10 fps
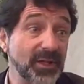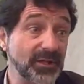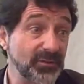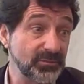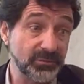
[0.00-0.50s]

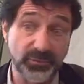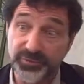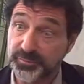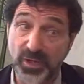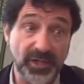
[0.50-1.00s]
in
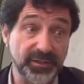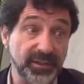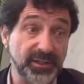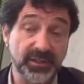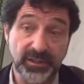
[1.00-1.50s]

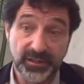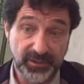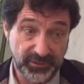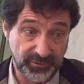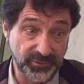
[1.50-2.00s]
responding
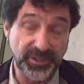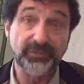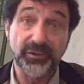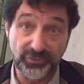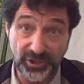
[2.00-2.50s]
to an
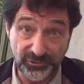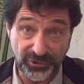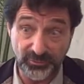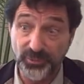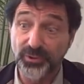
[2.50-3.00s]

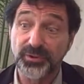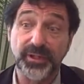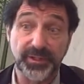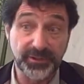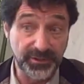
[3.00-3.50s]
ever-changing
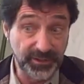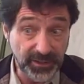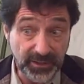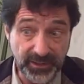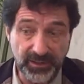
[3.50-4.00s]
world and
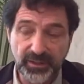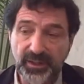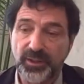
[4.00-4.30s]
dealing